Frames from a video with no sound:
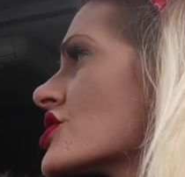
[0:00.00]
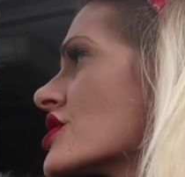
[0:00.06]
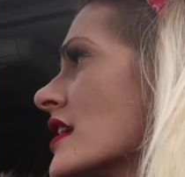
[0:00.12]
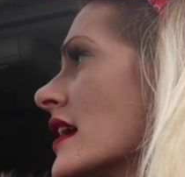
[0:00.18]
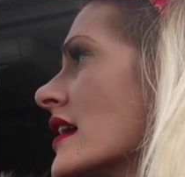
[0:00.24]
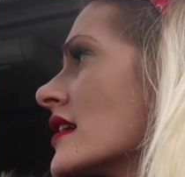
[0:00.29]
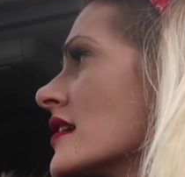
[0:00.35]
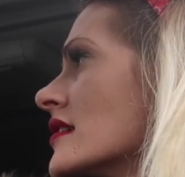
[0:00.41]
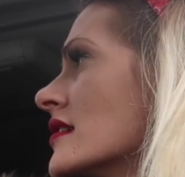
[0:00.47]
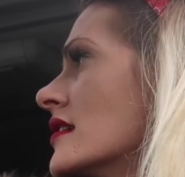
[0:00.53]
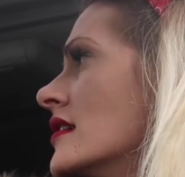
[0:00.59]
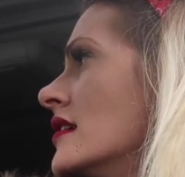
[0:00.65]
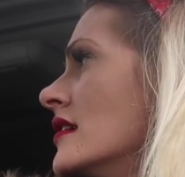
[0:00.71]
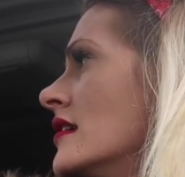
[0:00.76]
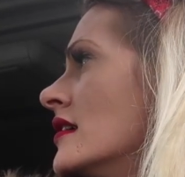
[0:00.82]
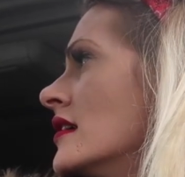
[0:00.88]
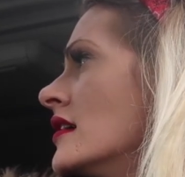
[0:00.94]
share
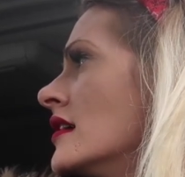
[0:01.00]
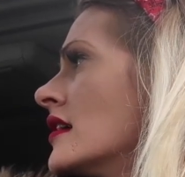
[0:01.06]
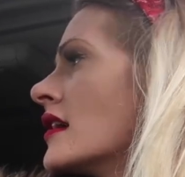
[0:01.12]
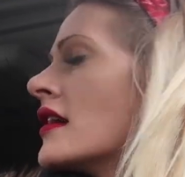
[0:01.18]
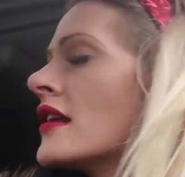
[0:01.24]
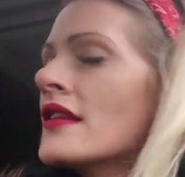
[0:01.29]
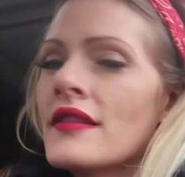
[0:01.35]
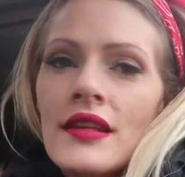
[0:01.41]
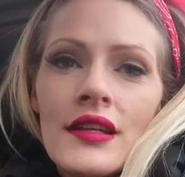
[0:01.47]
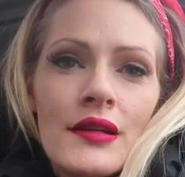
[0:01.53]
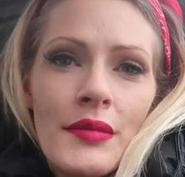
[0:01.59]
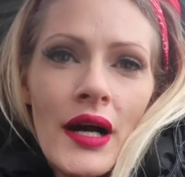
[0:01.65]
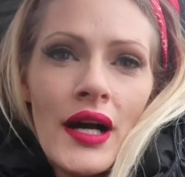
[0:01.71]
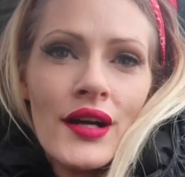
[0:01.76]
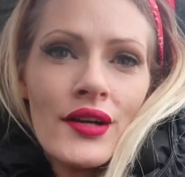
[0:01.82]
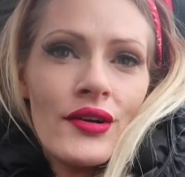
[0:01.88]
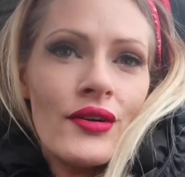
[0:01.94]
the
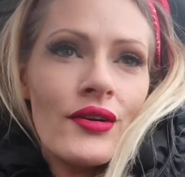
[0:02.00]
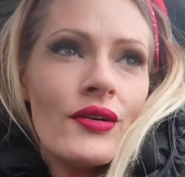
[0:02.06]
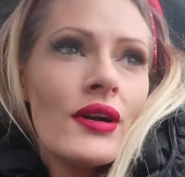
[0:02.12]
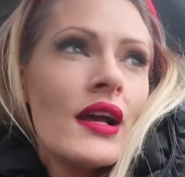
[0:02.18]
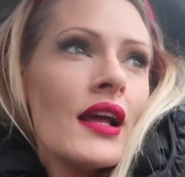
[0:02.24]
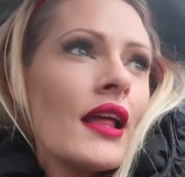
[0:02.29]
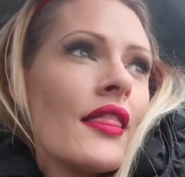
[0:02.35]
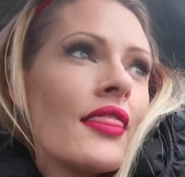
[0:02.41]
debacle